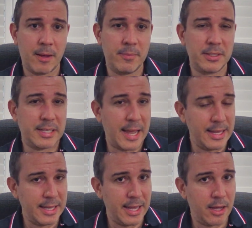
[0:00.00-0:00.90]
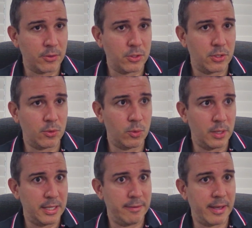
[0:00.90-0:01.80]
Take out or
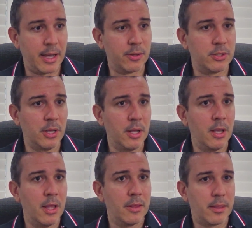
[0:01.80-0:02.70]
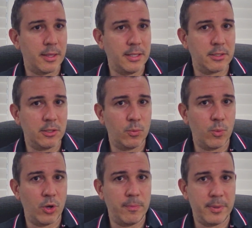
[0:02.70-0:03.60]
leave out the things that
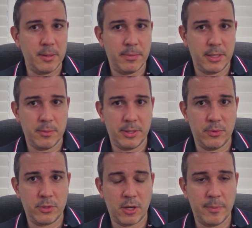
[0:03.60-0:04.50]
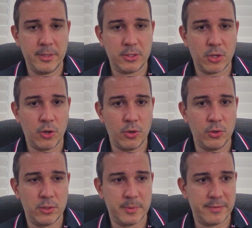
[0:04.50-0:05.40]
won't be applicable in retirement. So
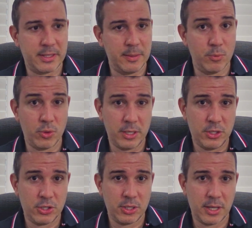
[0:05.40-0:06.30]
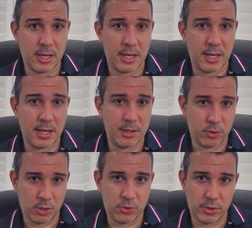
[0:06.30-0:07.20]
specifically mortgage, and I'll
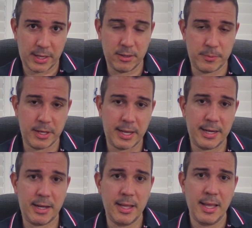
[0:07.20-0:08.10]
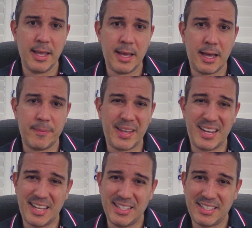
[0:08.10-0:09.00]
go through that a little bit later.
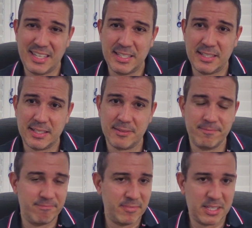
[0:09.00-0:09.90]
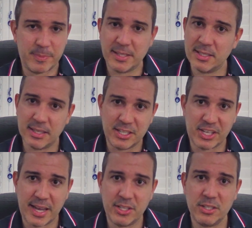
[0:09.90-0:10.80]
And kids' expenses and
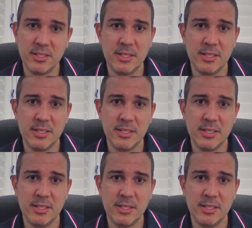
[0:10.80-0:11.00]
education,